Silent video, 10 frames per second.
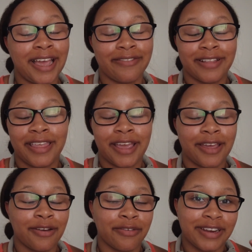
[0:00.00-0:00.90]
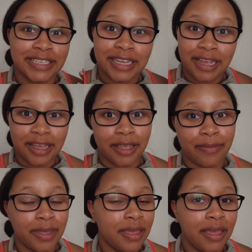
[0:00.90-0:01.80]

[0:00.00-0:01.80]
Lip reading: I really had a great time.